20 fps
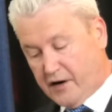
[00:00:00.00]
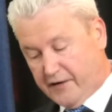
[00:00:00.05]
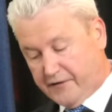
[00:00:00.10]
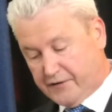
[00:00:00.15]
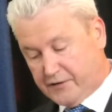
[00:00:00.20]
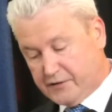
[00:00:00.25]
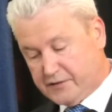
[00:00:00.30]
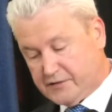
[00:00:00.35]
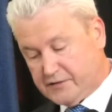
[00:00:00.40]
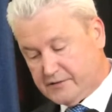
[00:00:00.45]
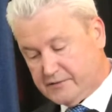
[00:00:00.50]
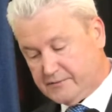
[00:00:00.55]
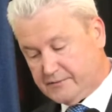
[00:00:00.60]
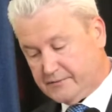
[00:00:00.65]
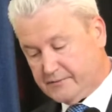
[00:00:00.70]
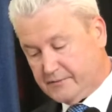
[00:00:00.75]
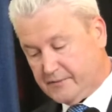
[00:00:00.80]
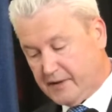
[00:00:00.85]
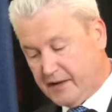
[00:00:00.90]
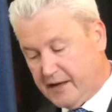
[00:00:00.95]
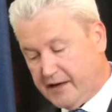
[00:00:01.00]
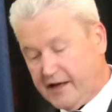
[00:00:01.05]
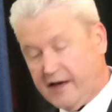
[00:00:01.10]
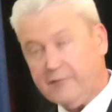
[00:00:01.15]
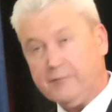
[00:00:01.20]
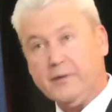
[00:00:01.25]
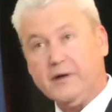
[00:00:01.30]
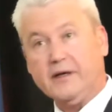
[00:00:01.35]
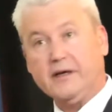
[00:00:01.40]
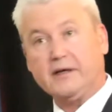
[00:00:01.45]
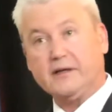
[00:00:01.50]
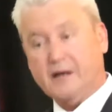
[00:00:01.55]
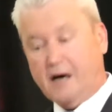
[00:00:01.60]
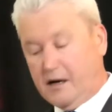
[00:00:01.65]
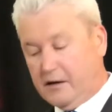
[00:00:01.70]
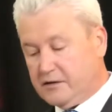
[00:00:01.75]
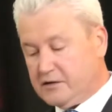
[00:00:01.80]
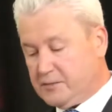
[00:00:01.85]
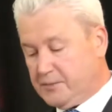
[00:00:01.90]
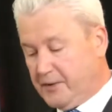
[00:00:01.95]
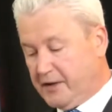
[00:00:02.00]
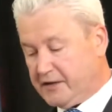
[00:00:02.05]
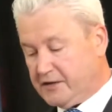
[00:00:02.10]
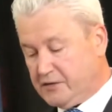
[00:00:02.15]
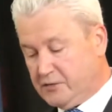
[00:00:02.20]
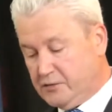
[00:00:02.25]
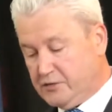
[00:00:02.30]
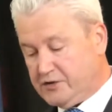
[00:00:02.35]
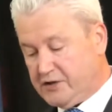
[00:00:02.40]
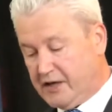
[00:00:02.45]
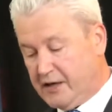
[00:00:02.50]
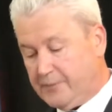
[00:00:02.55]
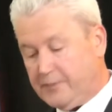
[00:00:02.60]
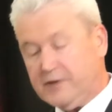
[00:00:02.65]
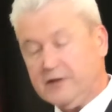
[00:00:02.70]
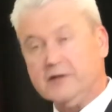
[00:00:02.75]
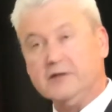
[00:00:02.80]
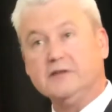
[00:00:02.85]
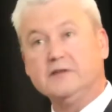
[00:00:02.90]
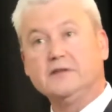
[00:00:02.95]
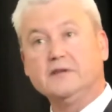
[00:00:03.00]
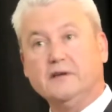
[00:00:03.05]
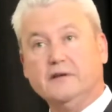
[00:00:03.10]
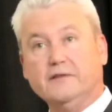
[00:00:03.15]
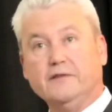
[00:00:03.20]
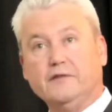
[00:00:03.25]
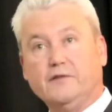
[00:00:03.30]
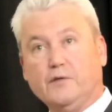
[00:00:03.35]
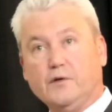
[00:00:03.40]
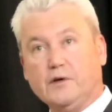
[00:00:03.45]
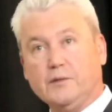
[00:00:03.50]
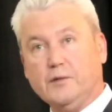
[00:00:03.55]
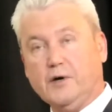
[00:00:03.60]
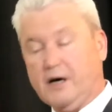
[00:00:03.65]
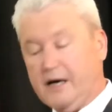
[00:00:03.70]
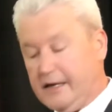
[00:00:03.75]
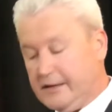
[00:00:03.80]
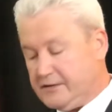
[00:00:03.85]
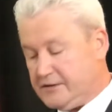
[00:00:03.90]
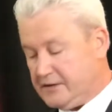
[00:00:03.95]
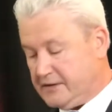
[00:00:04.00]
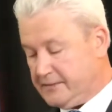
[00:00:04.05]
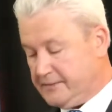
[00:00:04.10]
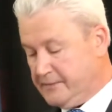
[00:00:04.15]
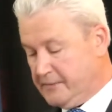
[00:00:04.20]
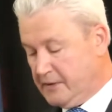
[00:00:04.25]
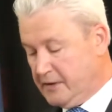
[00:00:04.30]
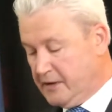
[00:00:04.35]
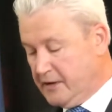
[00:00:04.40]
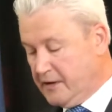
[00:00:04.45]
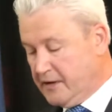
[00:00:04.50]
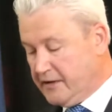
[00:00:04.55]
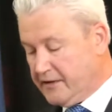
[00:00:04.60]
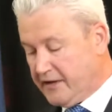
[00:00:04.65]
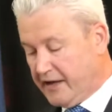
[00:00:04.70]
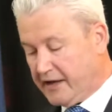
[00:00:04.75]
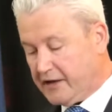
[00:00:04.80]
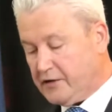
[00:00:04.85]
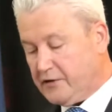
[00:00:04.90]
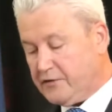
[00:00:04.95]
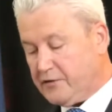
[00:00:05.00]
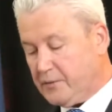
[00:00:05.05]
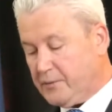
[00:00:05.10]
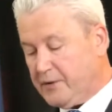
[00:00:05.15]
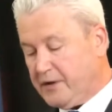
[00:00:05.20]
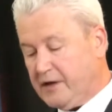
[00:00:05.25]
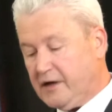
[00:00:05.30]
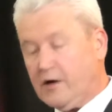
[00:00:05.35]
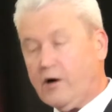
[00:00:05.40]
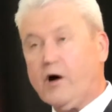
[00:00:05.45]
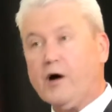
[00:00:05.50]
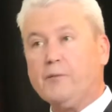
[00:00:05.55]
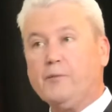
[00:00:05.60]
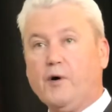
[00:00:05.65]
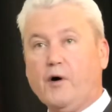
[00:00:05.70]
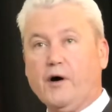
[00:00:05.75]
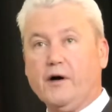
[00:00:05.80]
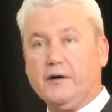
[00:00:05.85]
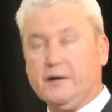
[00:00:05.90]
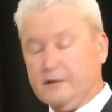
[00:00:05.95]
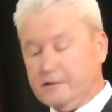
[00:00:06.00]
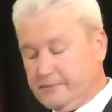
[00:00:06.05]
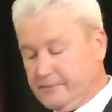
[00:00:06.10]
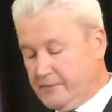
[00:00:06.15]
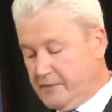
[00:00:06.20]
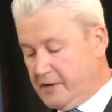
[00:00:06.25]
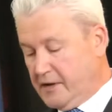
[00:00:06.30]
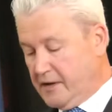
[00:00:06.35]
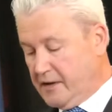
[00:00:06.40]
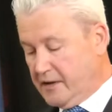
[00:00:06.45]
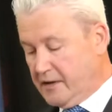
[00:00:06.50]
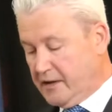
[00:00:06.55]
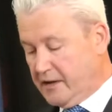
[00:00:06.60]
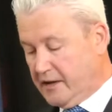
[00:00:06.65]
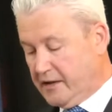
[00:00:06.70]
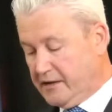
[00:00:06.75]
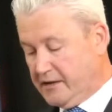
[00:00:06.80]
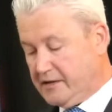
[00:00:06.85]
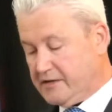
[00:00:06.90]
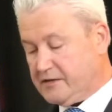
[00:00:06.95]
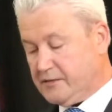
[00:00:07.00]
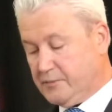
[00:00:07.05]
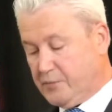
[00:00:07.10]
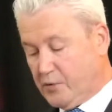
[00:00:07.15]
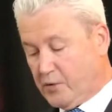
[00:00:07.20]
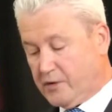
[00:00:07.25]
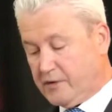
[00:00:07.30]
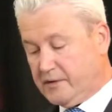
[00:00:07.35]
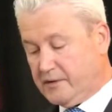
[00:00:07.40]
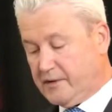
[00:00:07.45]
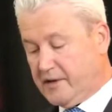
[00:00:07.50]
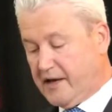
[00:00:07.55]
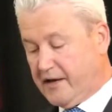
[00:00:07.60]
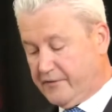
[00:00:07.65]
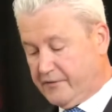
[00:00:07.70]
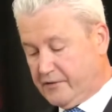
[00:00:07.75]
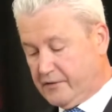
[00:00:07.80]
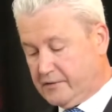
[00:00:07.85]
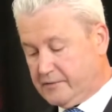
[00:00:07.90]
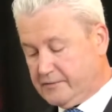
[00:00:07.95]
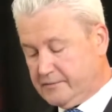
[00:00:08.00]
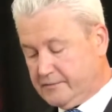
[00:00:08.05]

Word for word: efforts and have been acknowledged by two champions of affordable housing. Thank you for being our partner in this important effort.